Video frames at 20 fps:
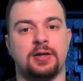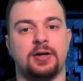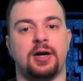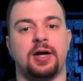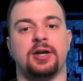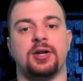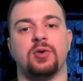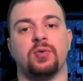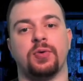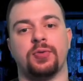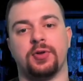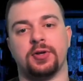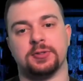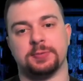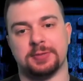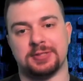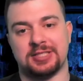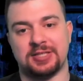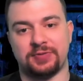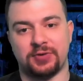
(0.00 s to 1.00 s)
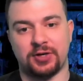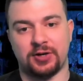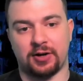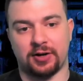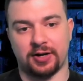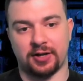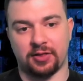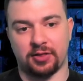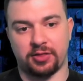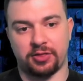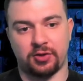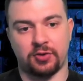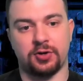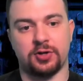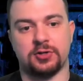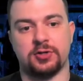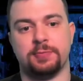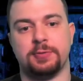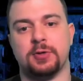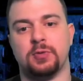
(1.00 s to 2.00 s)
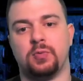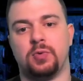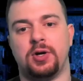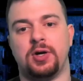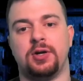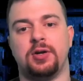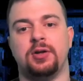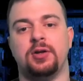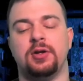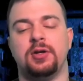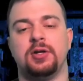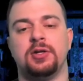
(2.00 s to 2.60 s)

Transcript: I need to run that specifically on a 32-bit one